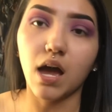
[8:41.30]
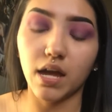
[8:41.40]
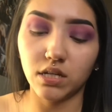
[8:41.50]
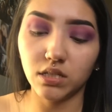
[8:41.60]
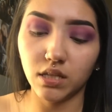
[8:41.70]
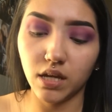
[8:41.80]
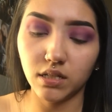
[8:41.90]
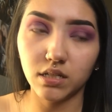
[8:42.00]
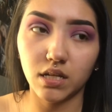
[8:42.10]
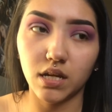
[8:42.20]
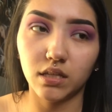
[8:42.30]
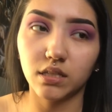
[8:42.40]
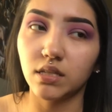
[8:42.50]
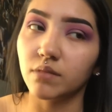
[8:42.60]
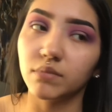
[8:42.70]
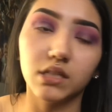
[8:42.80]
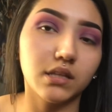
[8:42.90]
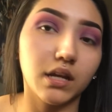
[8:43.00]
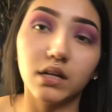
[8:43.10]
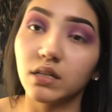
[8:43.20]
I just like to take the same thing
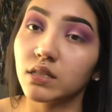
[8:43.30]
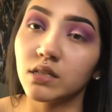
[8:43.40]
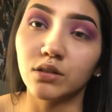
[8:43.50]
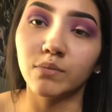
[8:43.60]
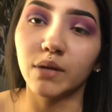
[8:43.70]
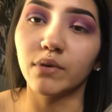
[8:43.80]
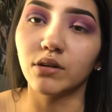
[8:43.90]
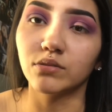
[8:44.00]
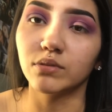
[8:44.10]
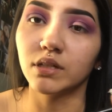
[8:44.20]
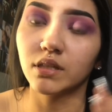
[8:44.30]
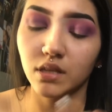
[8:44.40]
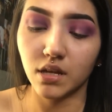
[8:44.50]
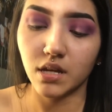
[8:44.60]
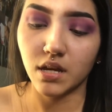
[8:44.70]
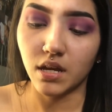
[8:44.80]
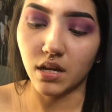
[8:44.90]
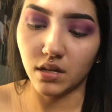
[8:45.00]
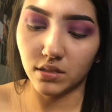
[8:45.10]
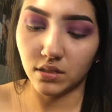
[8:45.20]
that I conceal my brows with.
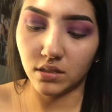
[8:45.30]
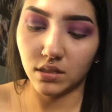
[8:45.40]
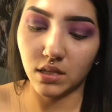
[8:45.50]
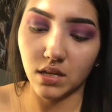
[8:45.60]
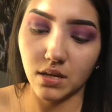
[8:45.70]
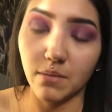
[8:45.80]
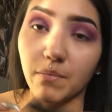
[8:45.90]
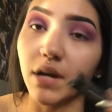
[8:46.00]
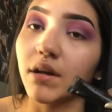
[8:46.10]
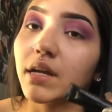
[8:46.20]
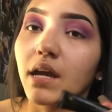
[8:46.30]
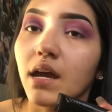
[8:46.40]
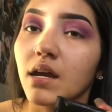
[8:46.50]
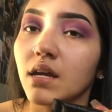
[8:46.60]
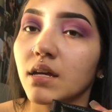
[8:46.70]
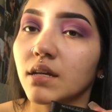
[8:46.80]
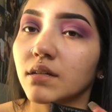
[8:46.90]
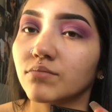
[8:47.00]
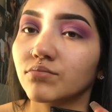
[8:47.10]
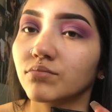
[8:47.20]
It's the Mary Kay
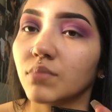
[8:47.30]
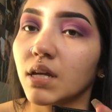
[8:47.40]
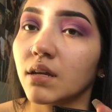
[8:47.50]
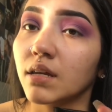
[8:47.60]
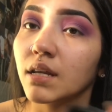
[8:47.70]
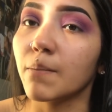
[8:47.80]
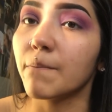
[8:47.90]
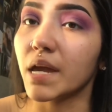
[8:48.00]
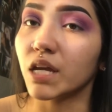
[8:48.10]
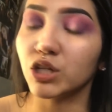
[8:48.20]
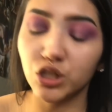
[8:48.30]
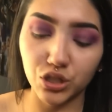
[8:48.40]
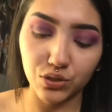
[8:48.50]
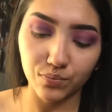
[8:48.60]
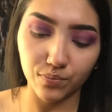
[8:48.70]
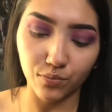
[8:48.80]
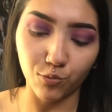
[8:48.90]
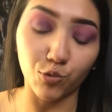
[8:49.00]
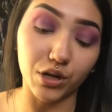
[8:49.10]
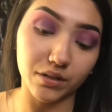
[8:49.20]
in Beige
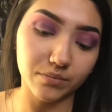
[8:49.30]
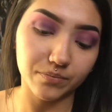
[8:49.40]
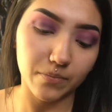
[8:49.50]
1.